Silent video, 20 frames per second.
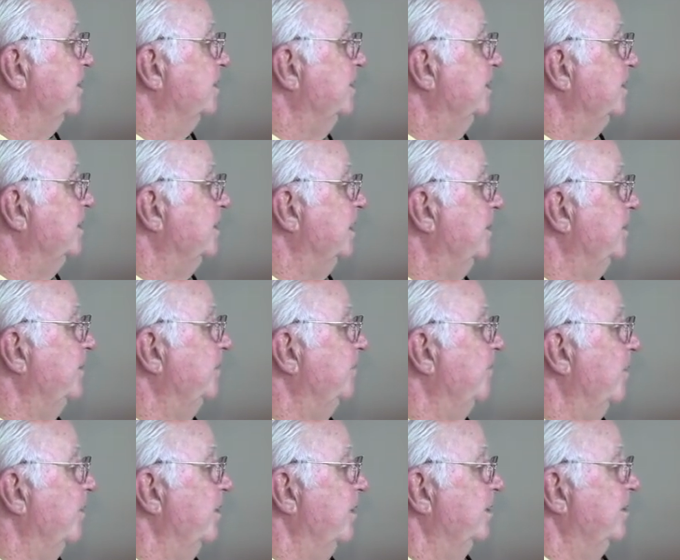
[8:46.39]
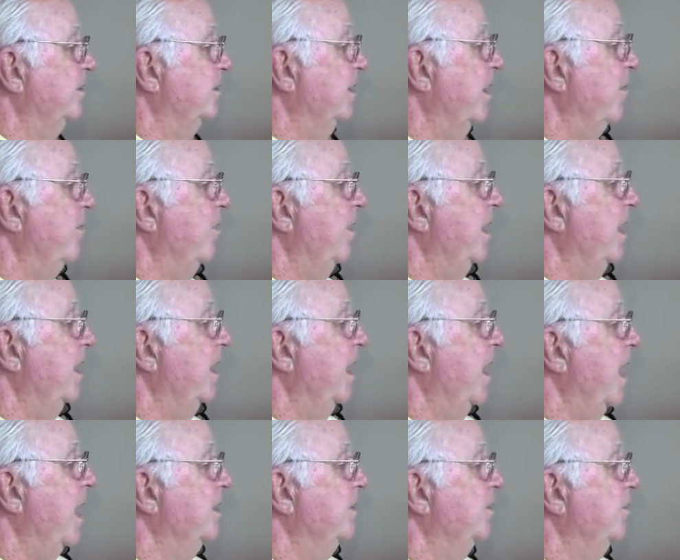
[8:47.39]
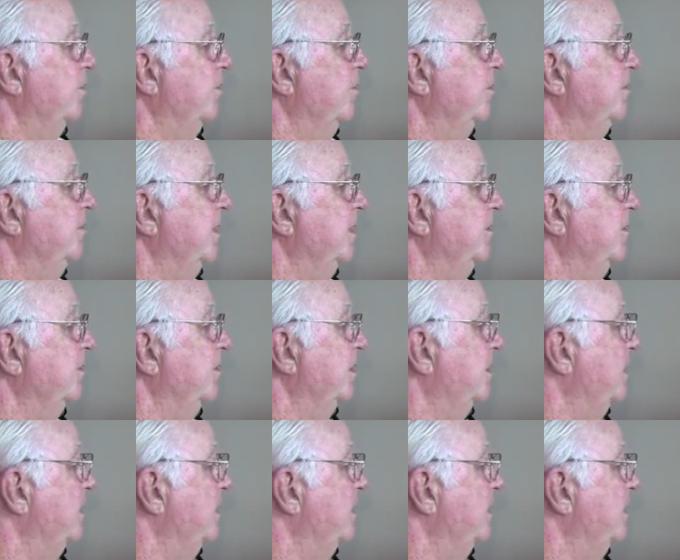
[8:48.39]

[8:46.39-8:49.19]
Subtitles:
systems for the submarine launch cruise missile, the